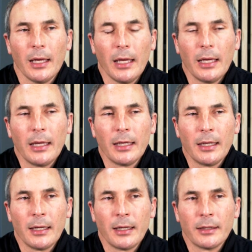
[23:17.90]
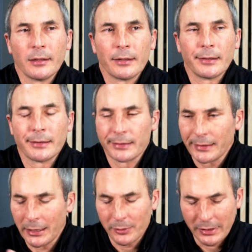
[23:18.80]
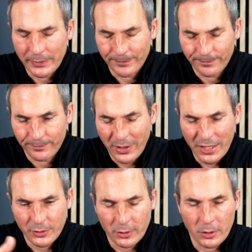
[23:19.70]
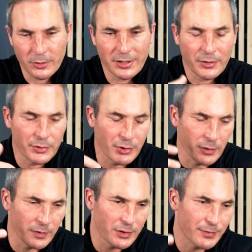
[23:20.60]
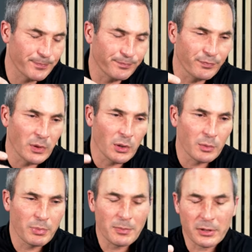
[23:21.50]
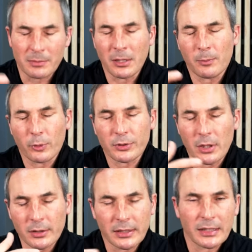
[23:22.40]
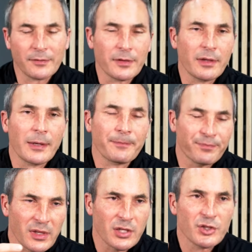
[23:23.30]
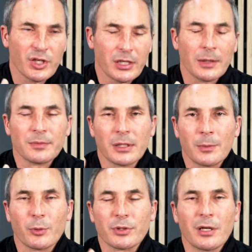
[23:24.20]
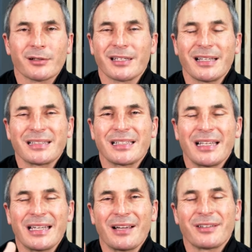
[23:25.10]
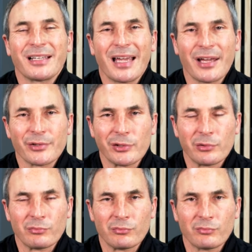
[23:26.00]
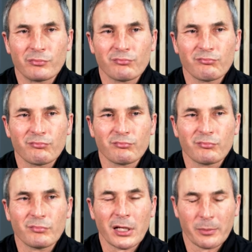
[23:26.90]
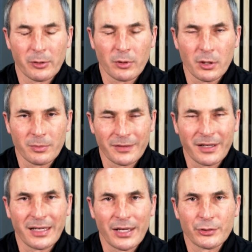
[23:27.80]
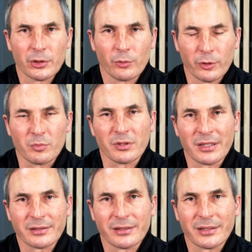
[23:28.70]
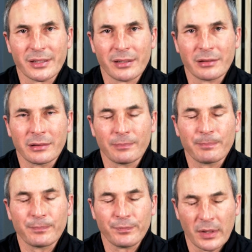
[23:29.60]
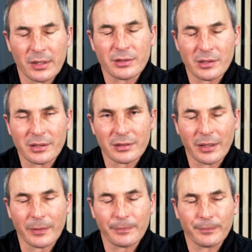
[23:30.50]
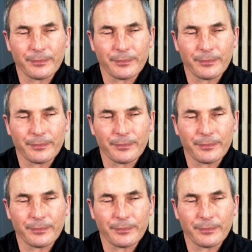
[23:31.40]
And anyway, pastor closes up the service. People come up. We're talking, everything. She comes up. We're talking. I said, hey, I've got to ask you. I could be wrong, but I've got to ask you, were you molested as a kid? She said, yeah.